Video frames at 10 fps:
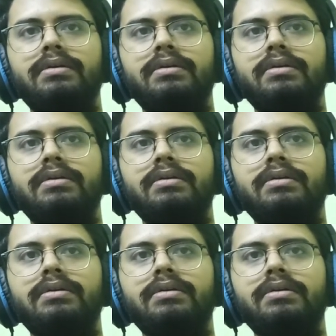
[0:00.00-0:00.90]

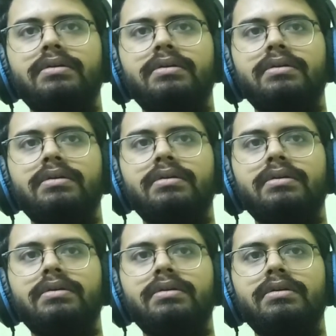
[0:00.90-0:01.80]
(no one is talking)